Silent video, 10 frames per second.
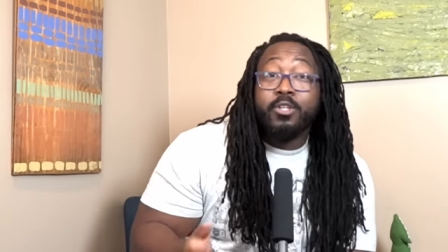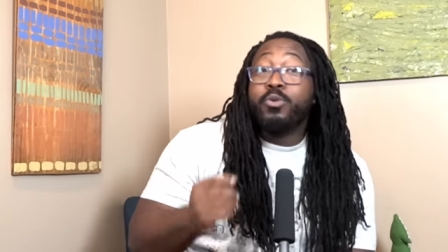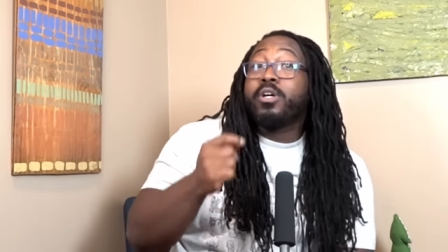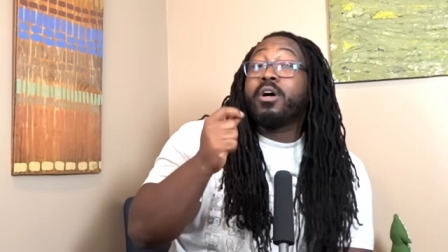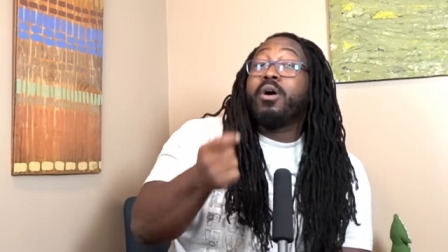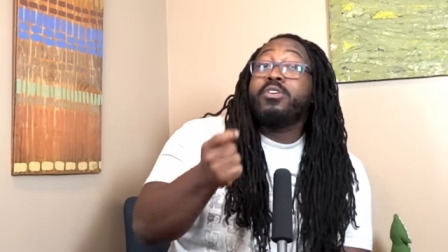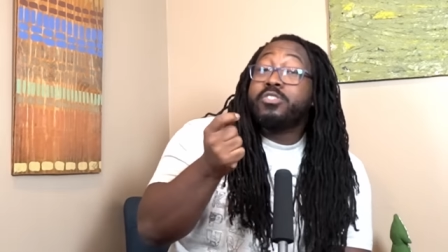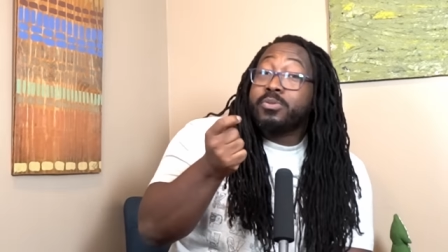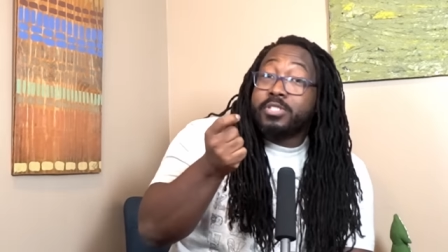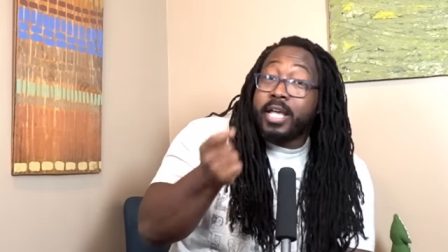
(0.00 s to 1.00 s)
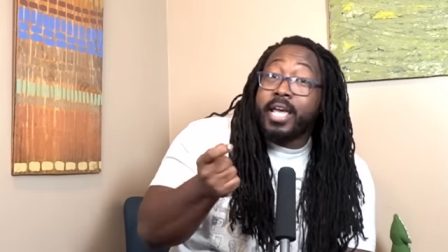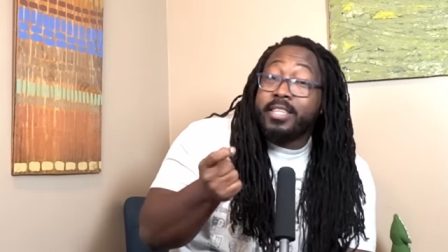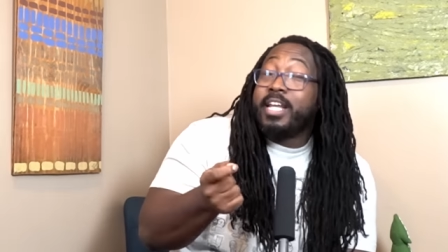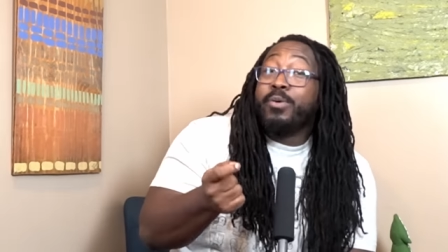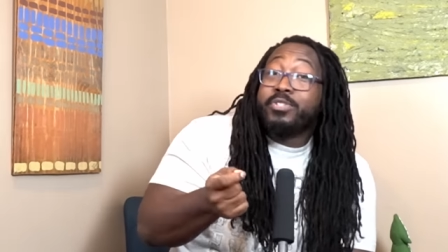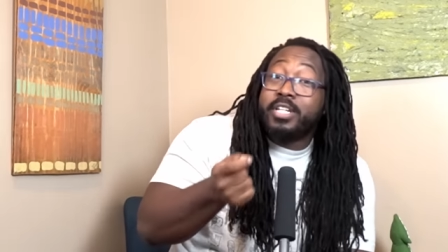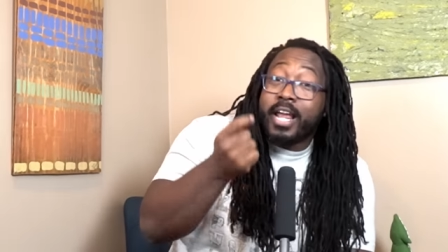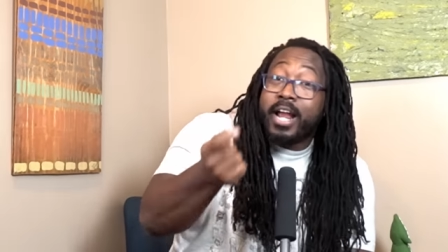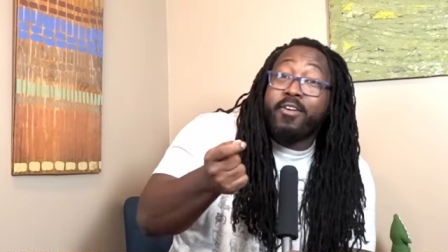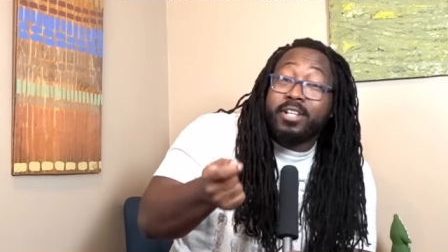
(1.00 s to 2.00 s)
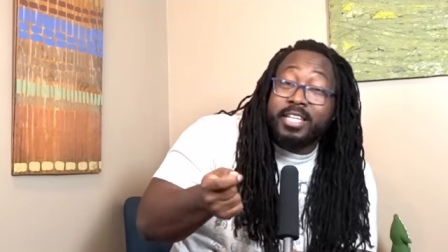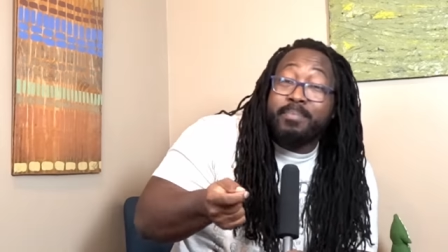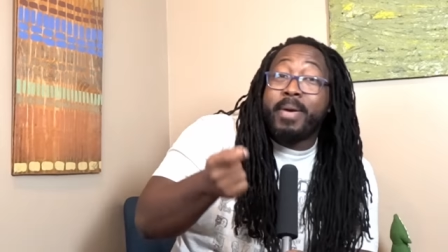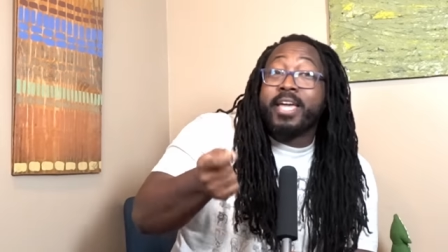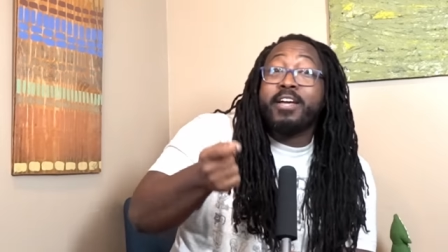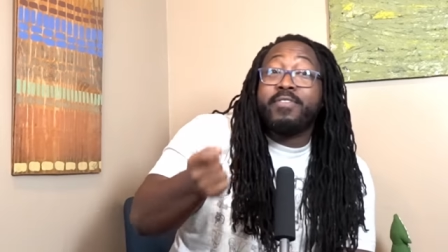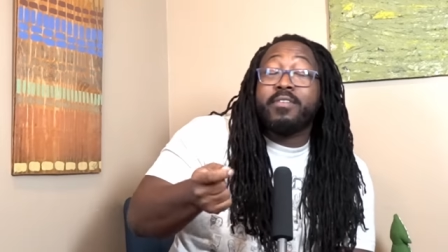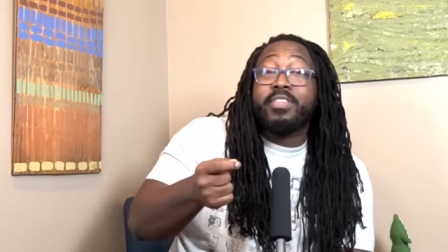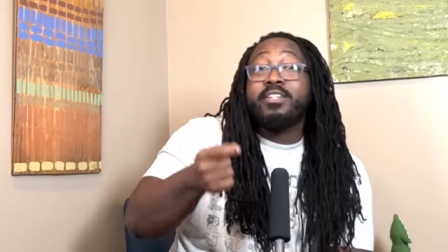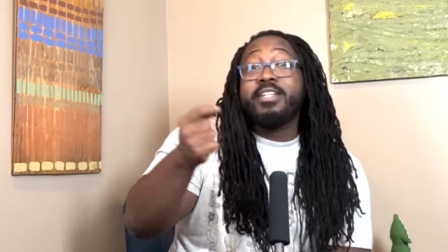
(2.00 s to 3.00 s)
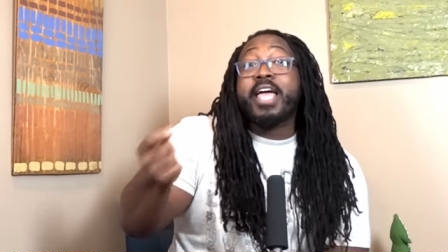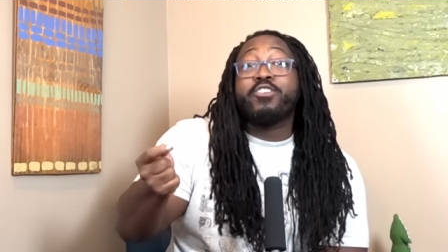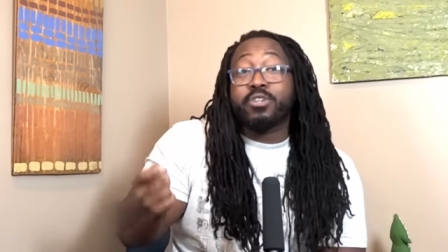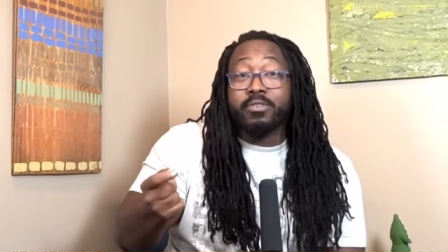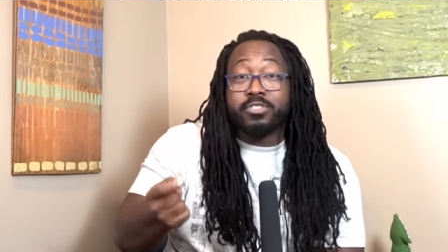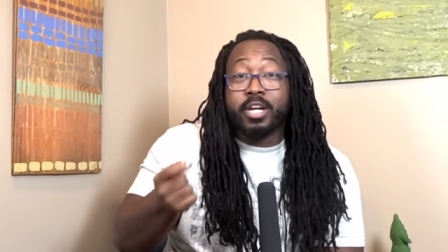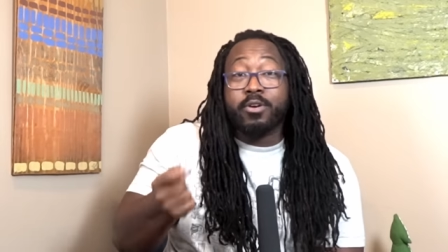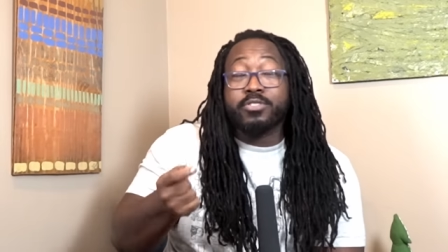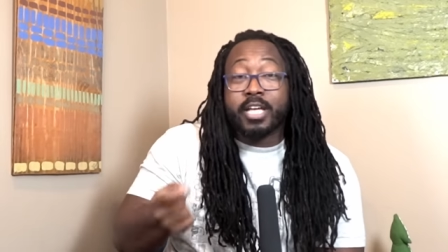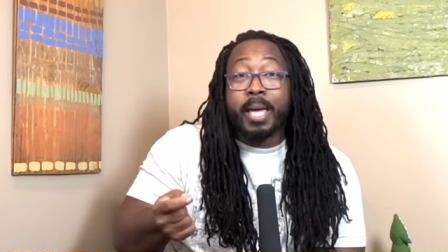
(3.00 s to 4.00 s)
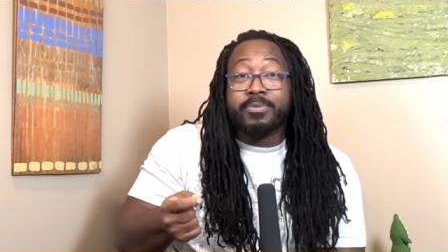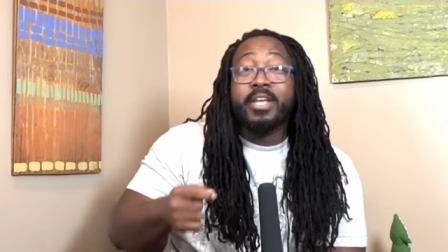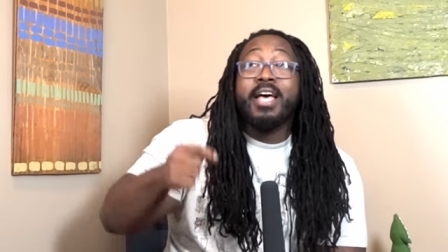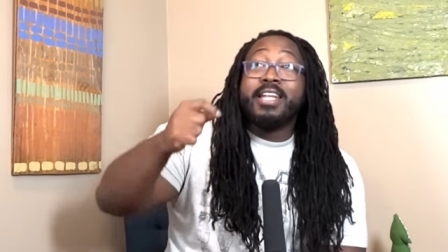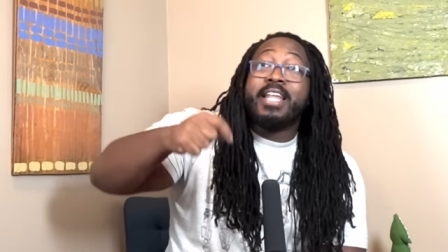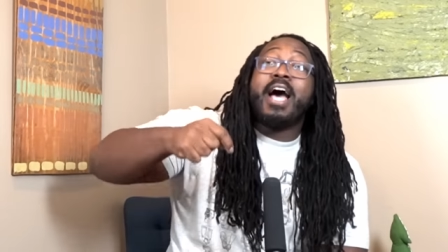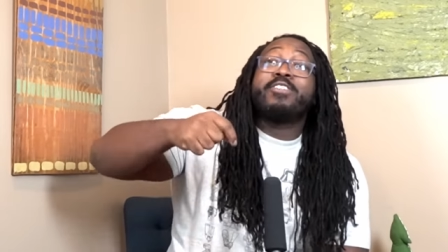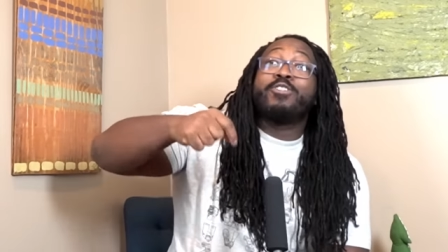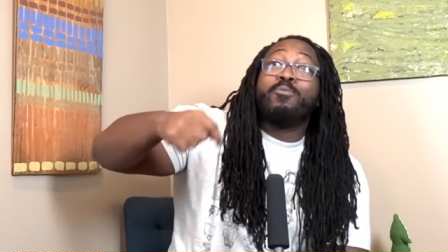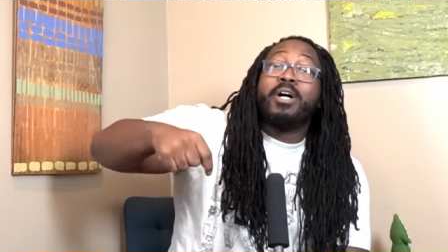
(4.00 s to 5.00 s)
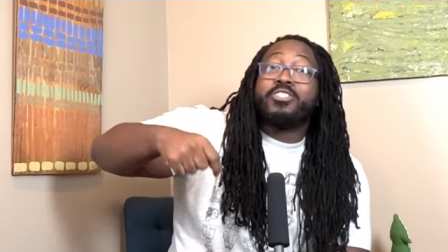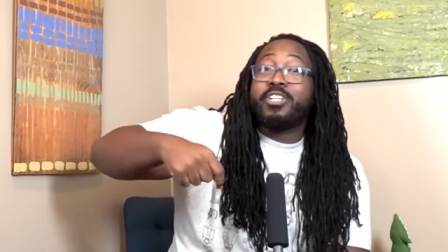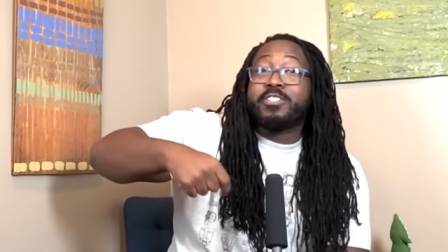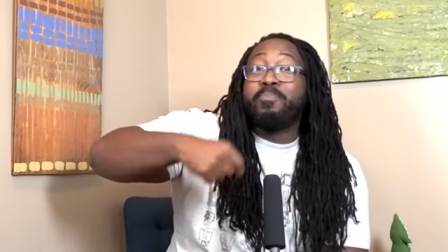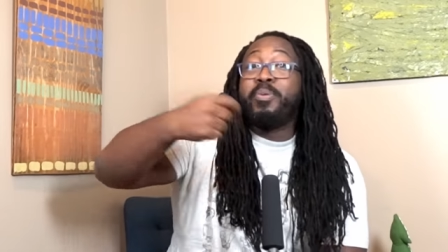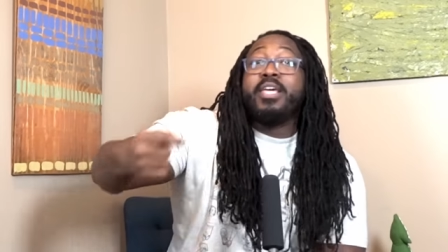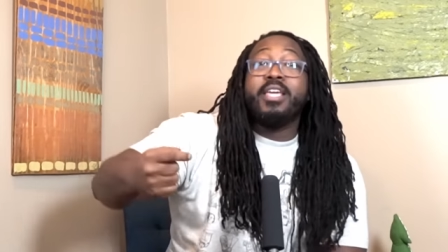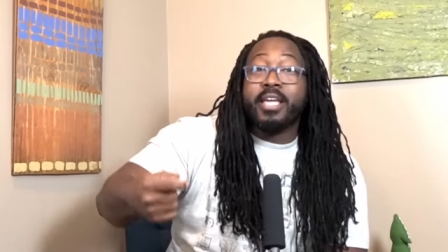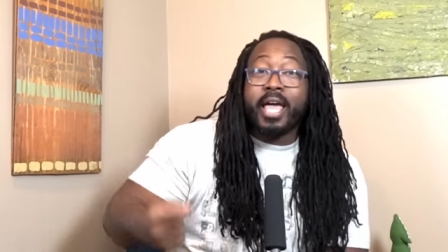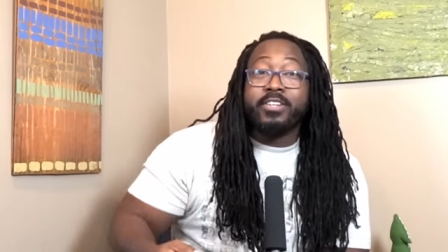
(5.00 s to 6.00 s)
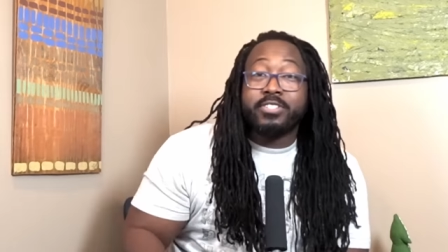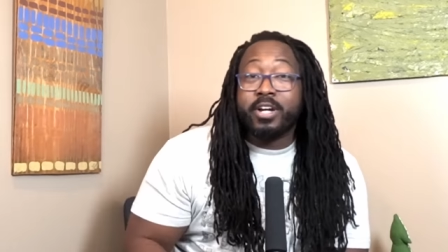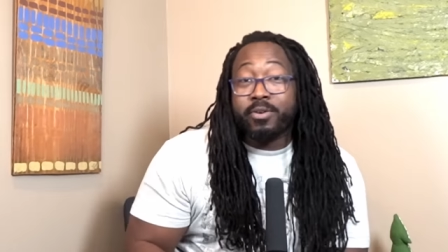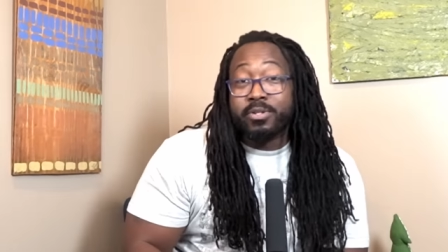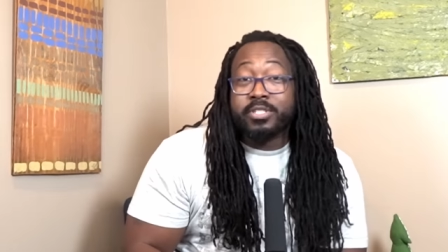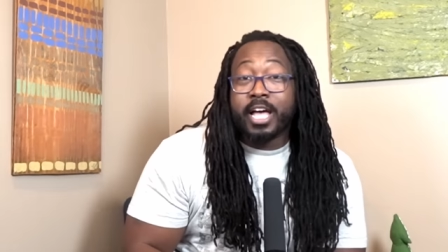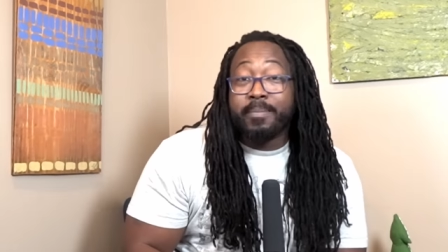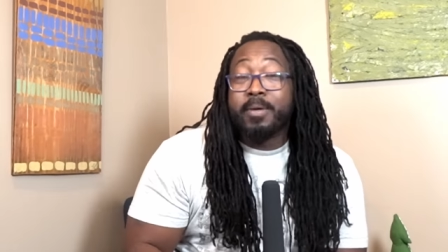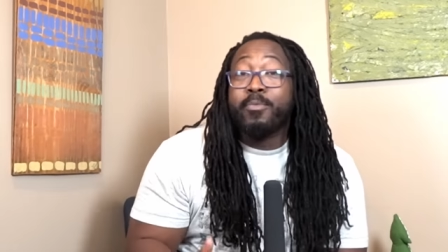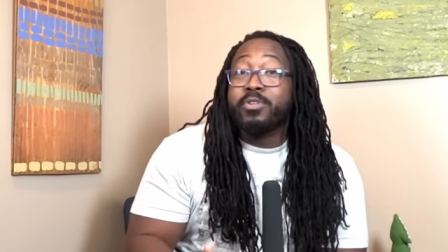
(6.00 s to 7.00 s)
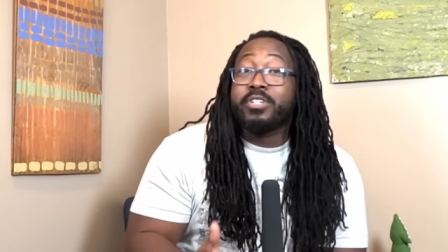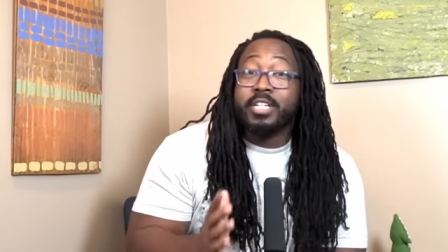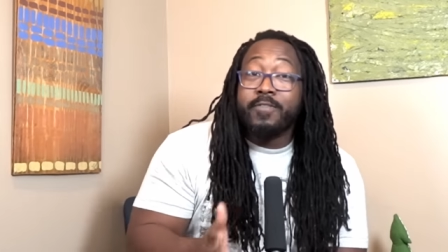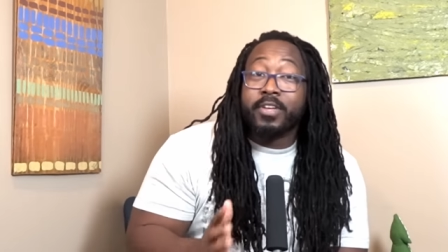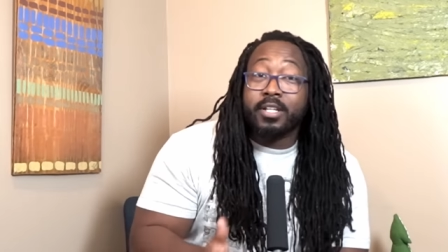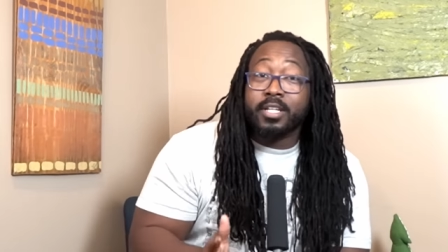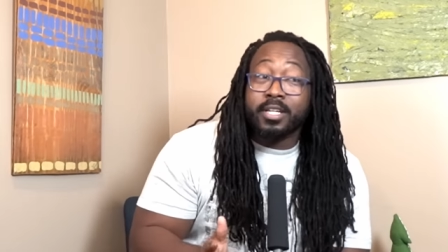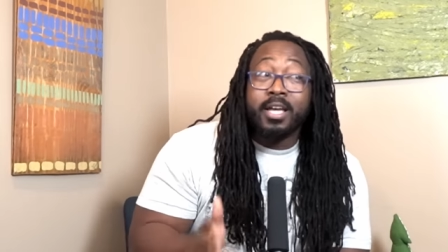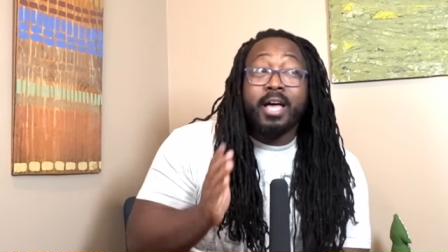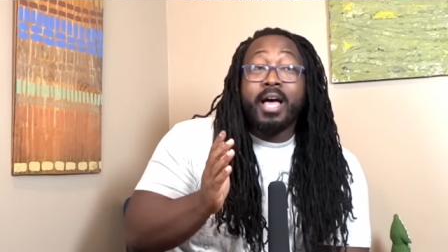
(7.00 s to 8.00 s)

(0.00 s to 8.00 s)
You could also say that it was inherently making fun of the nature of stereotypes, not so much just being a stereotype. And more significantly,